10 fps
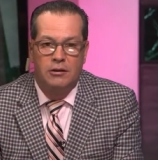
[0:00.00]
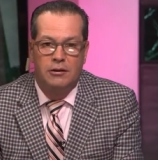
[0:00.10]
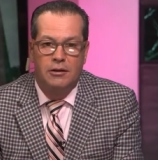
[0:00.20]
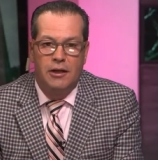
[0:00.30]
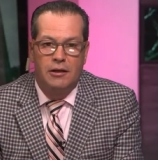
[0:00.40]

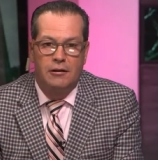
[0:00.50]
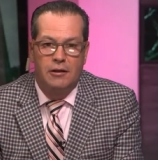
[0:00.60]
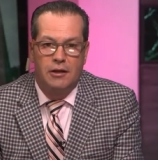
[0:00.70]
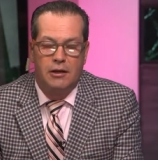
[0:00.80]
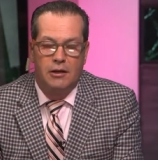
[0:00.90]
Appreciate and, it.
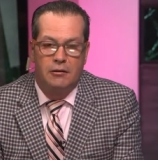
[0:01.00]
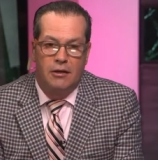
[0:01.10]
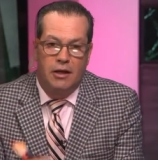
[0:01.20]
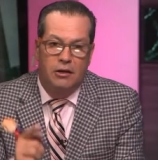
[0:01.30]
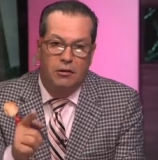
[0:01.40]
Uh,
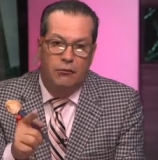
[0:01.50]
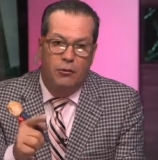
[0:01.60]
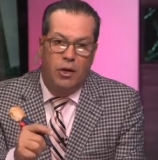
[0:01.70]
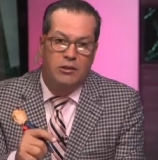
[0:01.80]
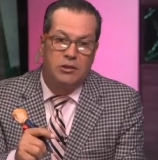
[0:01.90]
thank you for
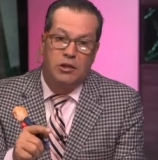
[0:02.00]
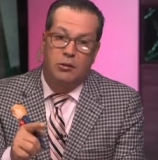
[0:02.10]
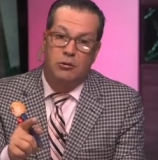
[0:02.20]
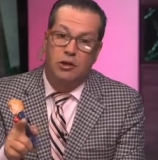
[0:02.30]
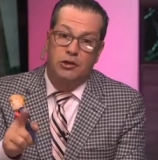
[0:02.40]
watching
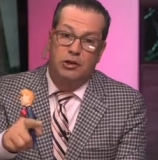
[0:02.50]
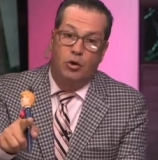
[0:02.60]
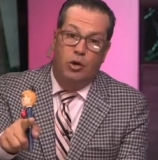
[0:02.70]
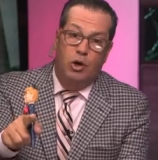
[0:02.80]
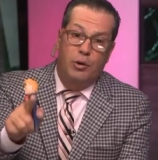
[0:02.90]
Liquid Lunch.
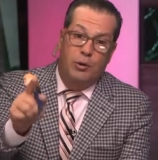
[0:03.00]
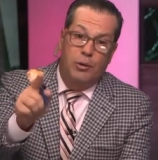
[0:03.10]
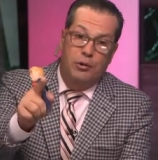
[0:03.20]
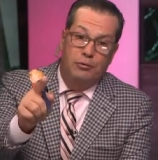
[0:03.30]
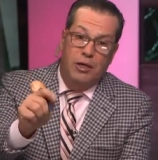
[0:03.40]
Don't go
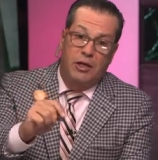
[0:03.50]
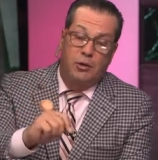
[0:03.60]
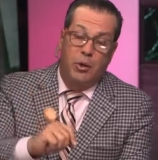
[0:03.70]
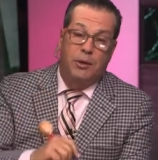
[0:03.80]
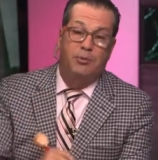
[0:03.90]
anywhere. We'll take a
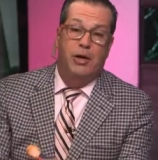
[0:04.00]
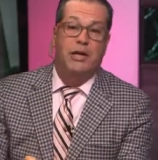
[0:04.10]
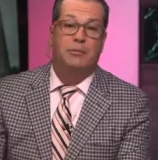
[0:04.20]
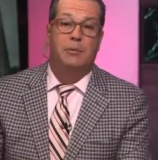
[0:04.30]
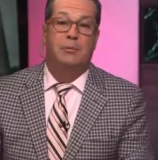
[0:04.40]
quick
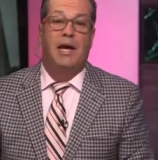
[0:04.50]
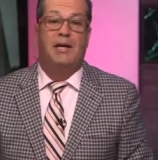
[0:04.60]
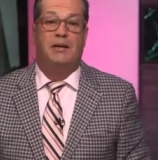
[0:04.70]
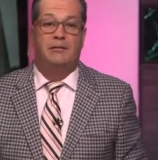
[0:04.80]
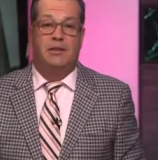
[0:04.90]
break and be
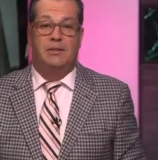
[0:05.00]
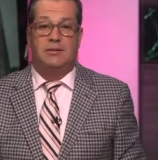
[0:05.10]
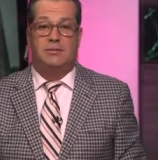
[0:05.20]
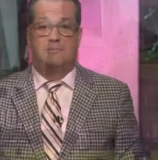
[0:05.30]
back after this.